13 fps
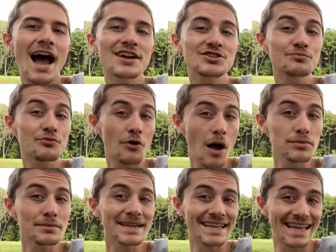I should
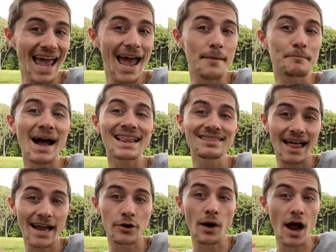probably get my
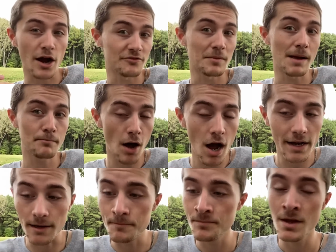lighter out of my
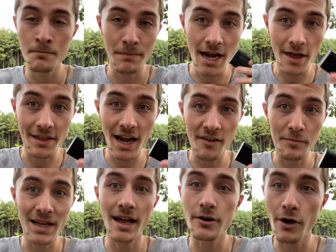pocket. But now that I have
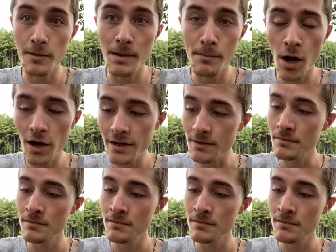my lighter out of my pocket,